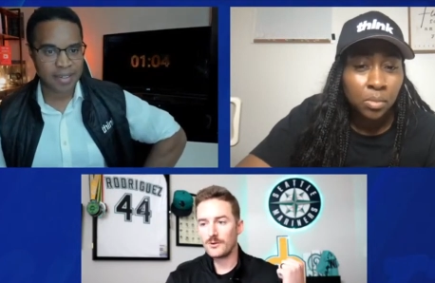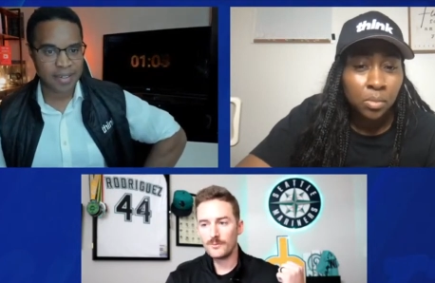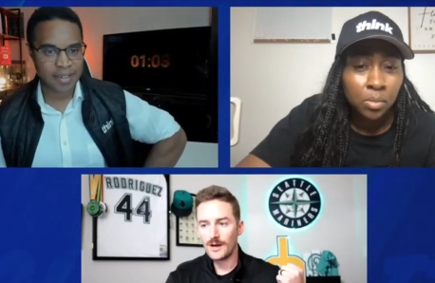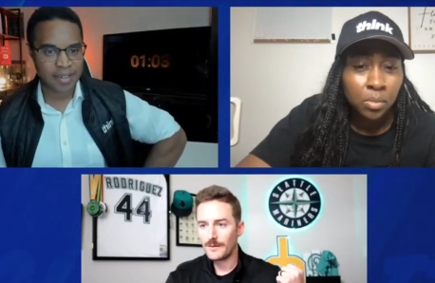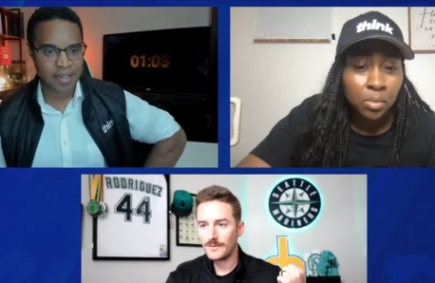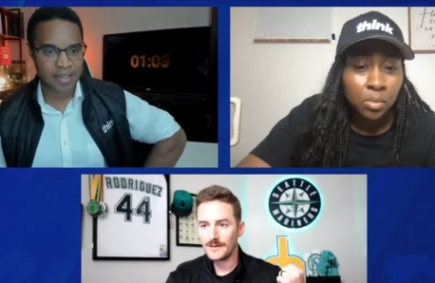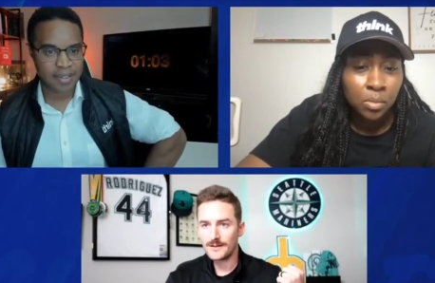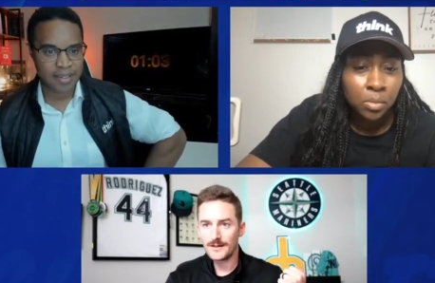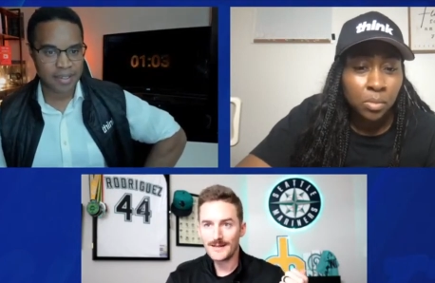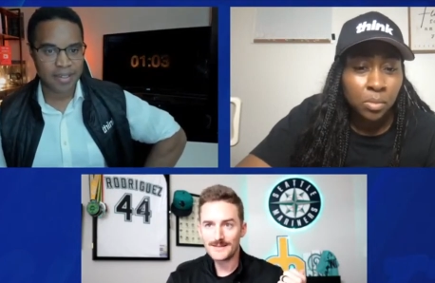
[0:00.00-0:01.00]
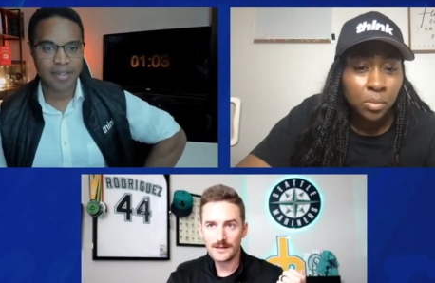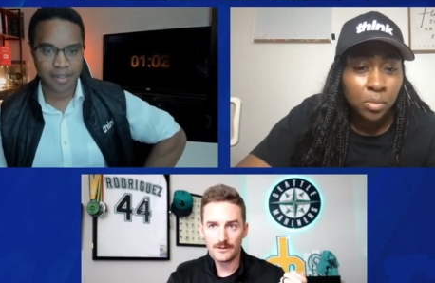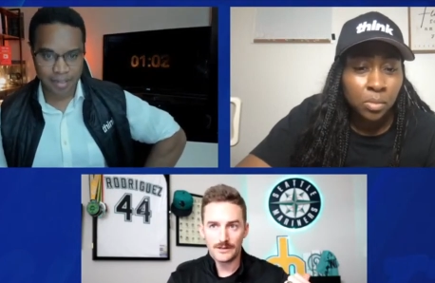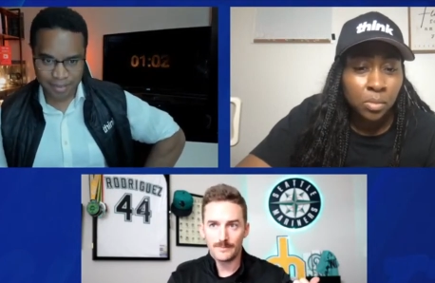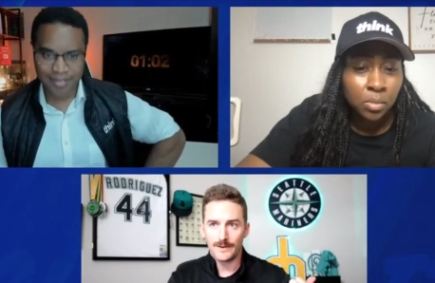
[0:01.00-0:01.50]
Speaker 1: behind me, the Glance
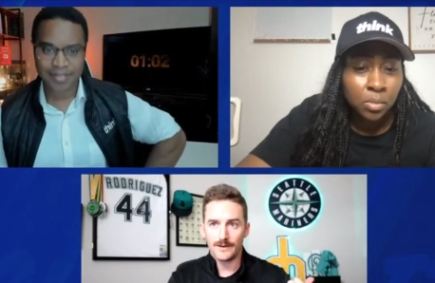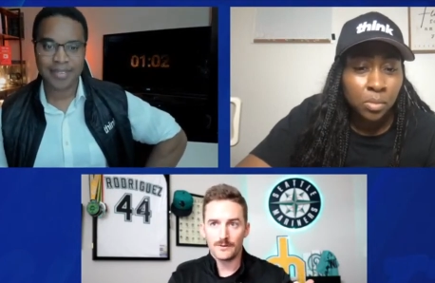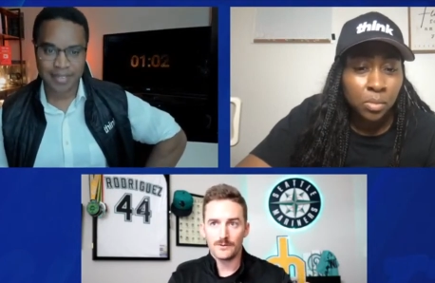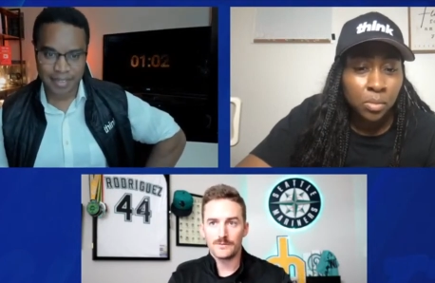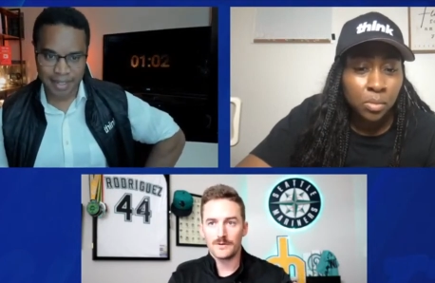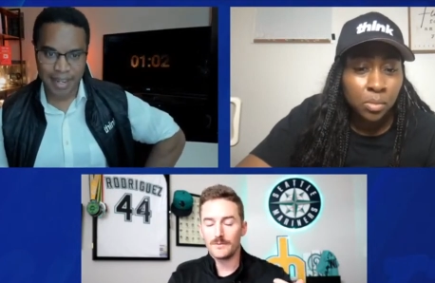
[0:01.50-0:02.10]
LED panel. Uh,